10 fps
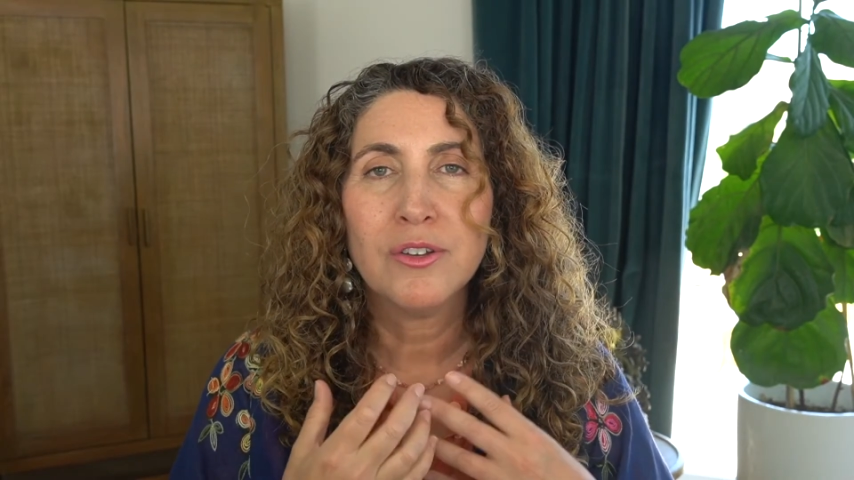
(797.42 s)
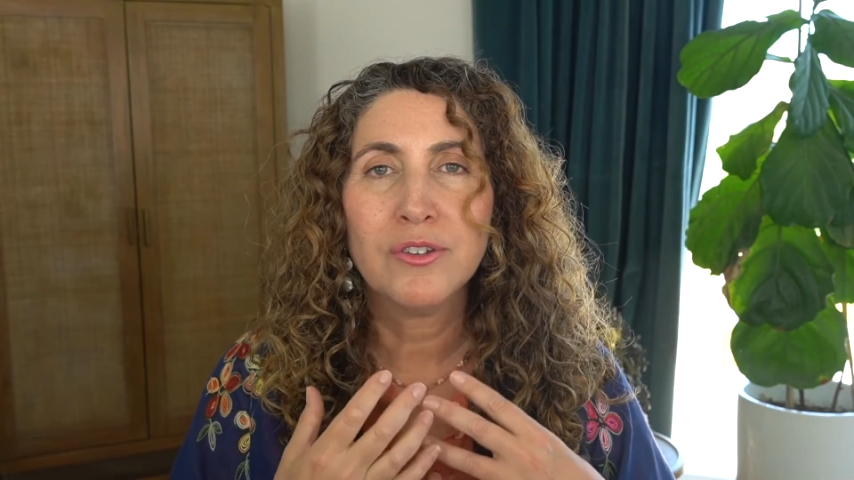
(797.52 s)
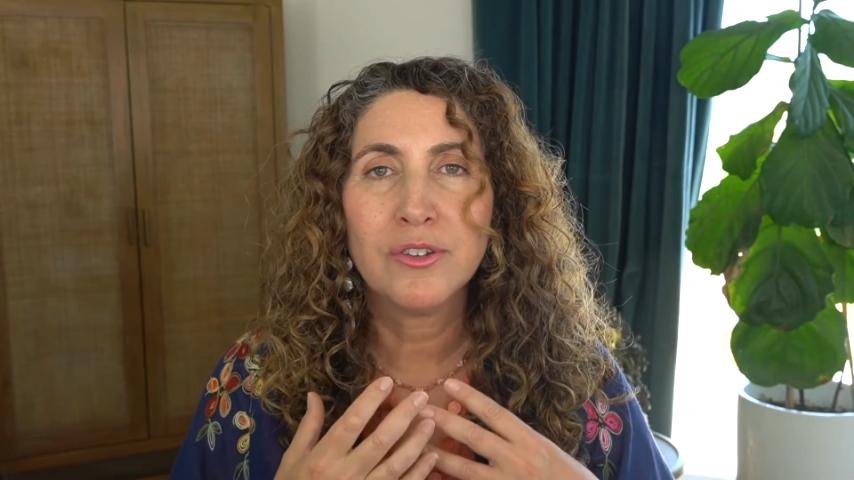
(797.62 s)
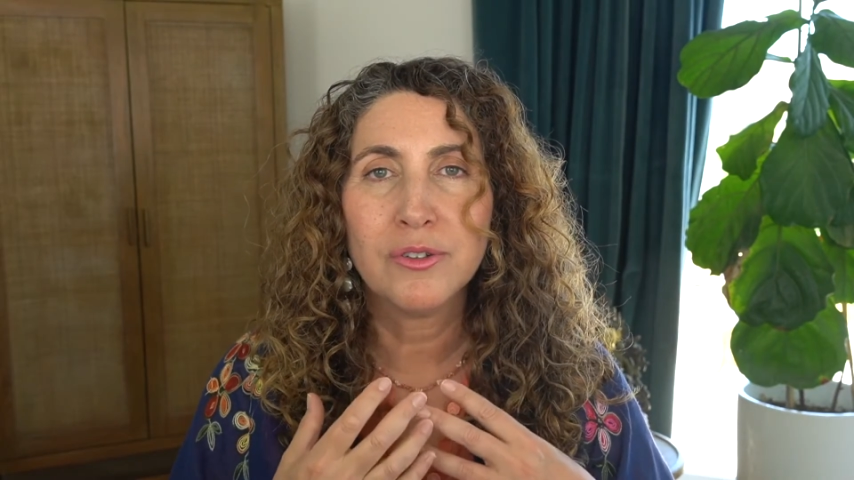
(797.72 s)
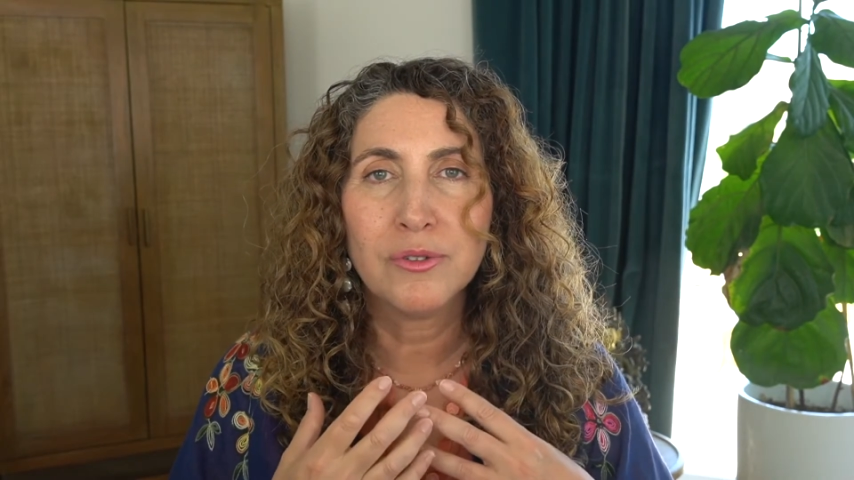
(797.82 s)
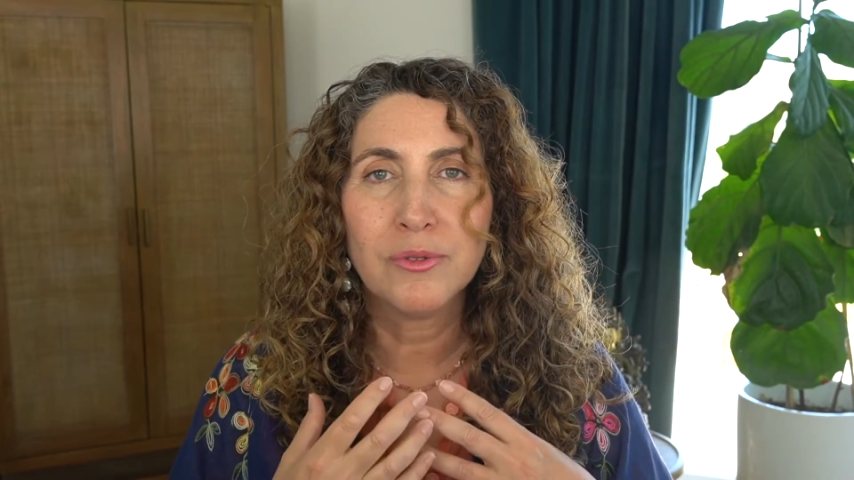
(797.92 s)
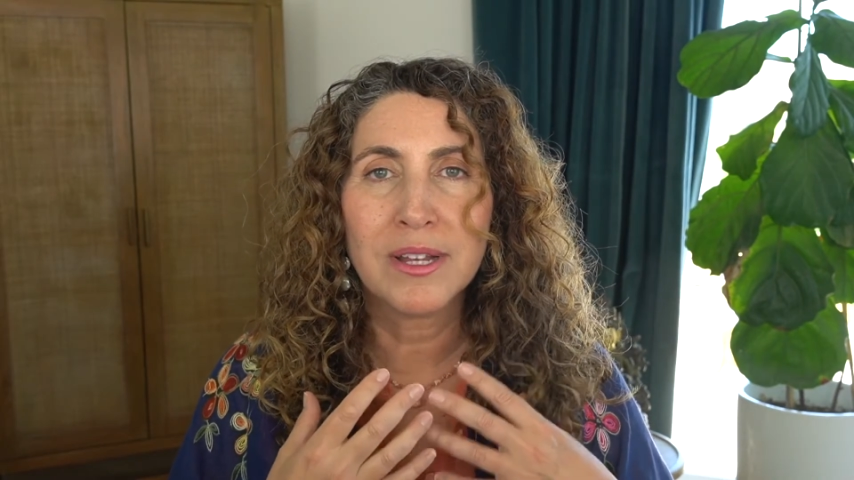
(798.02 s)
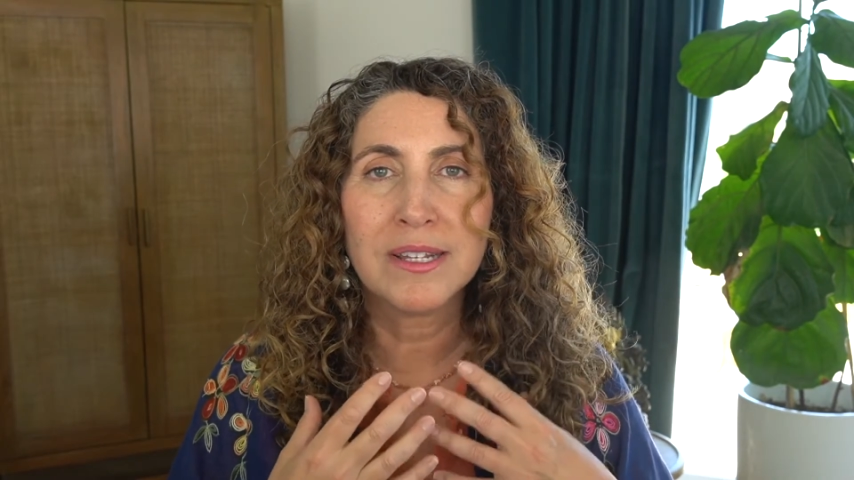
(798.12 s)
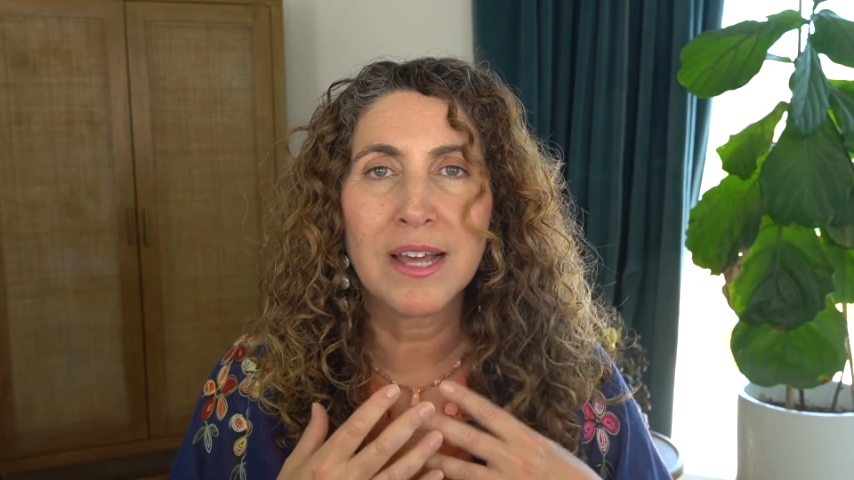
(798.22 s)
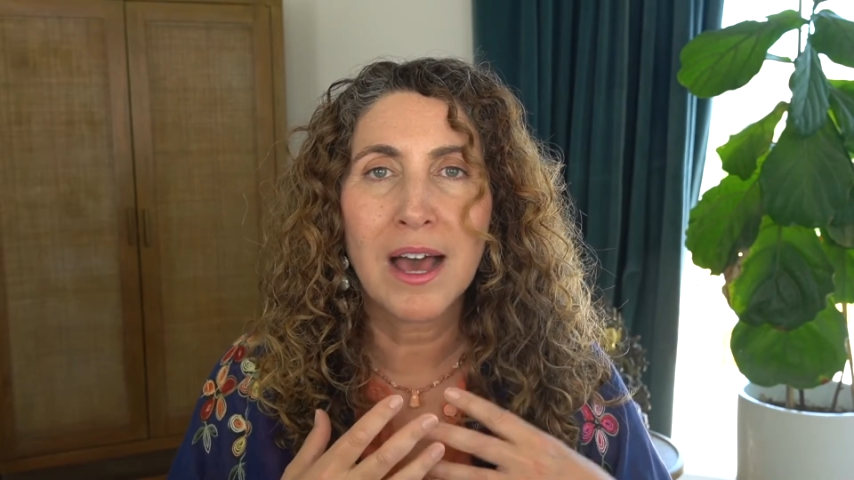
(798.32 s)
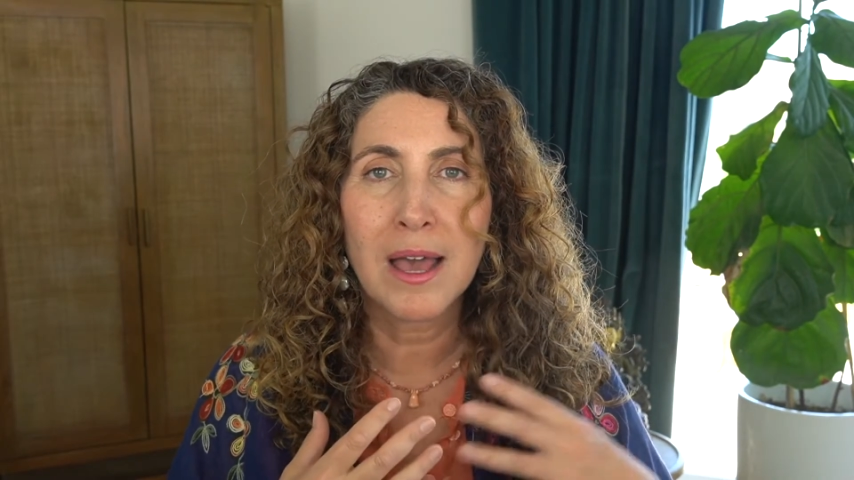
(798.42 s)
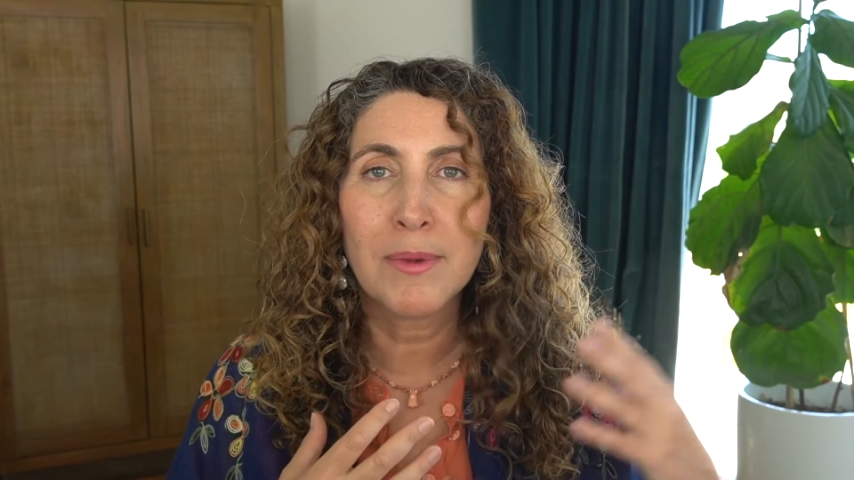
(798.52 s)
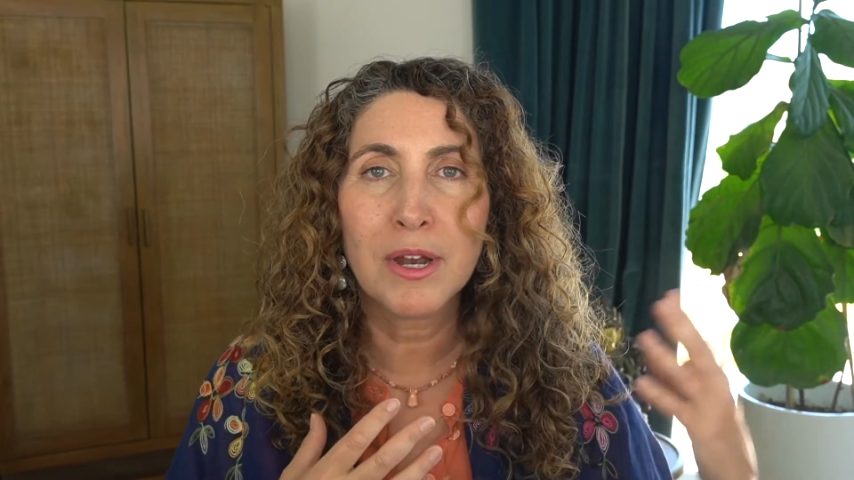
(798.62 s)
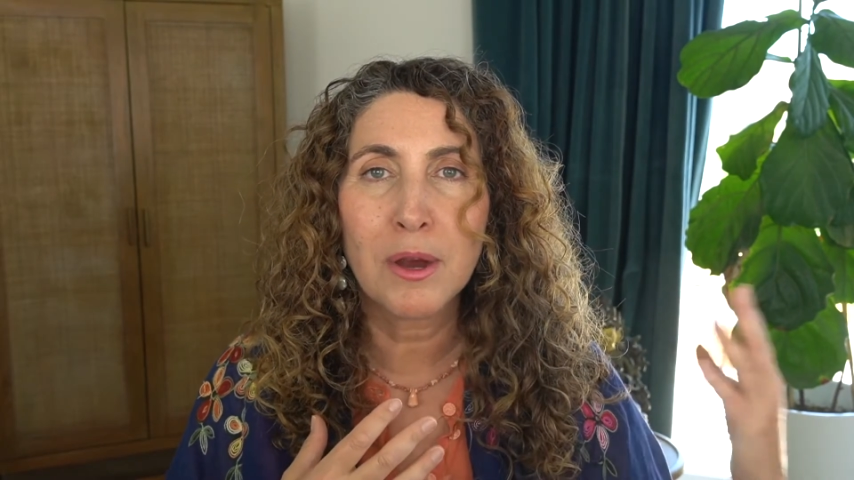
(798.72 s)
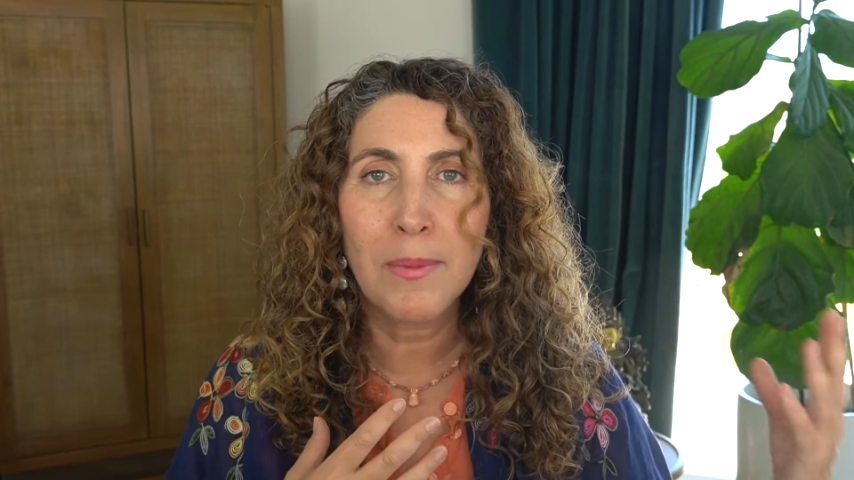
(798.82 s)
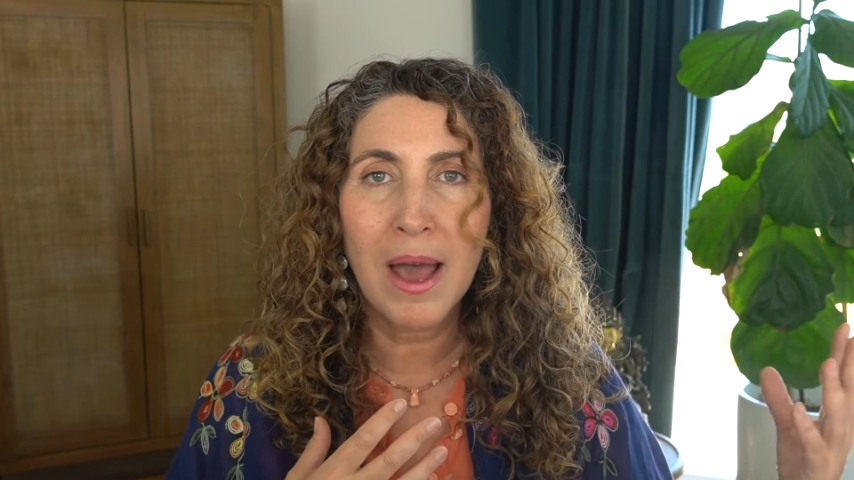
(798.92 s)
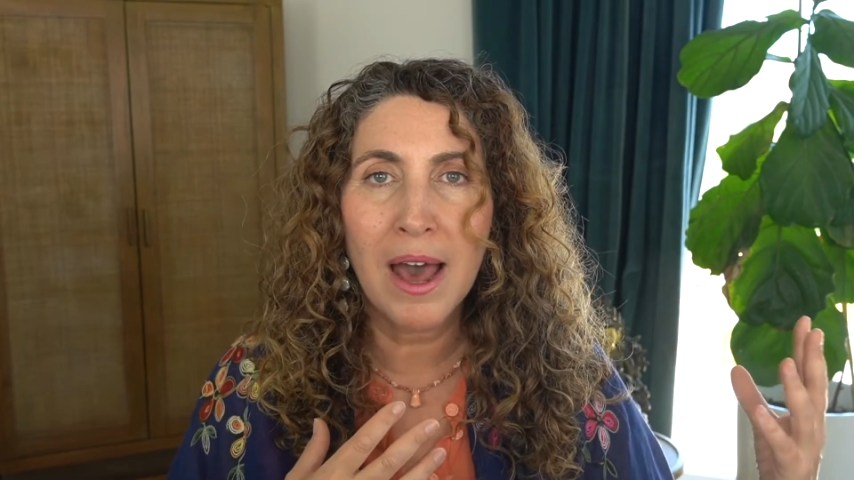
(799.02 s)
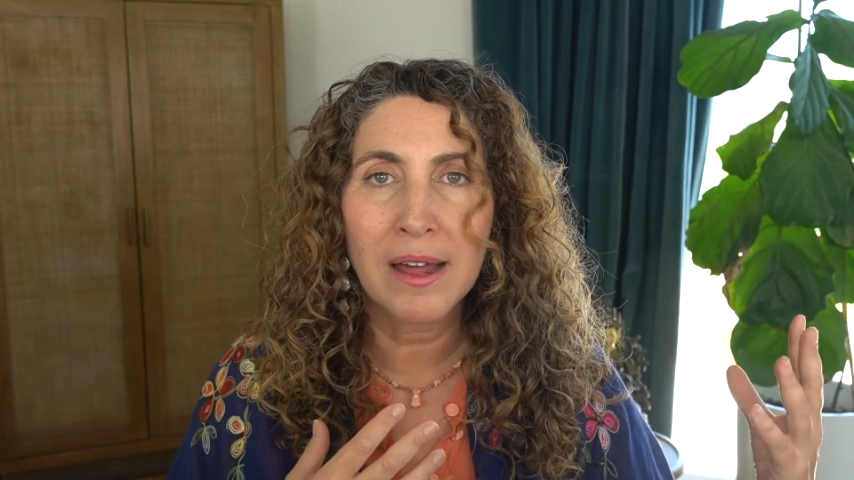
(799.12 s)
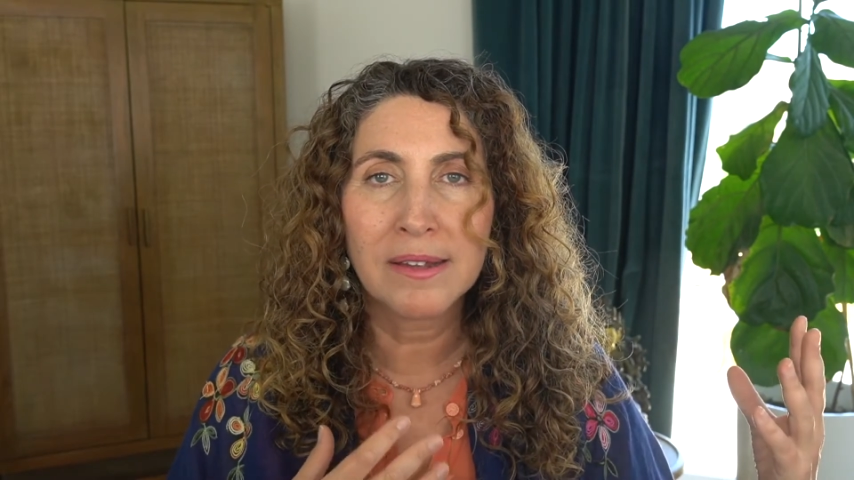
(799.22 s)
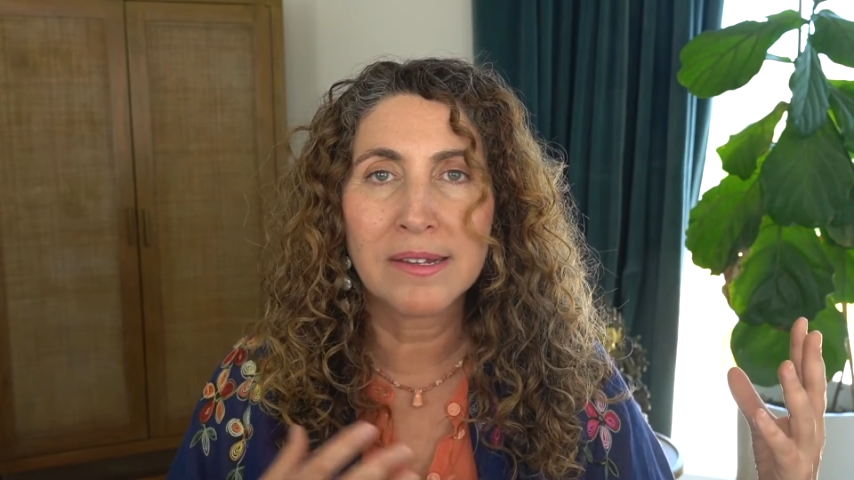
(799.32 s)
to a time in our
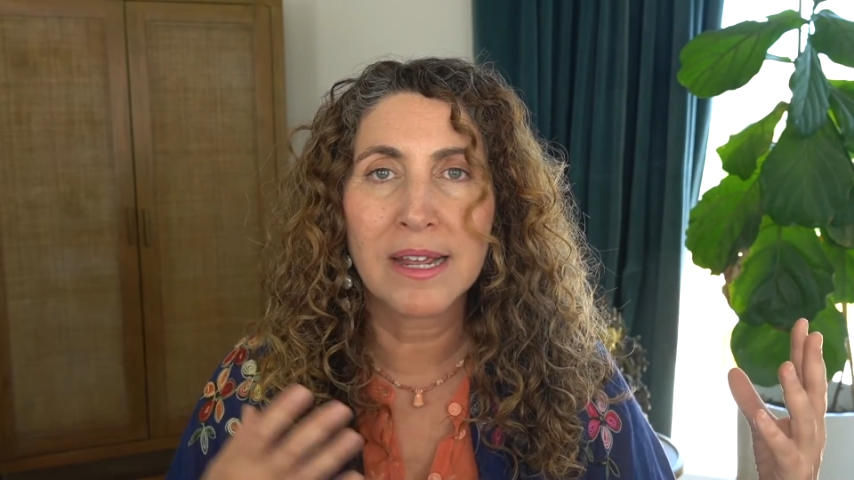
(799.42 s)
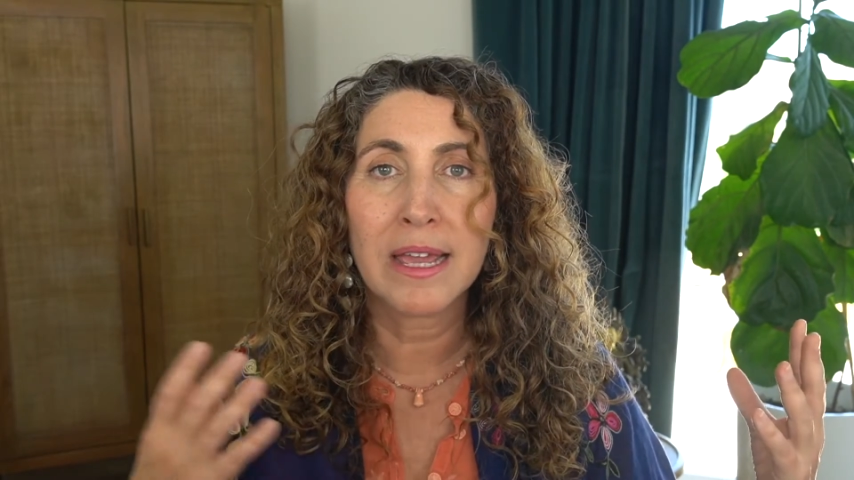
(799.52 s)
past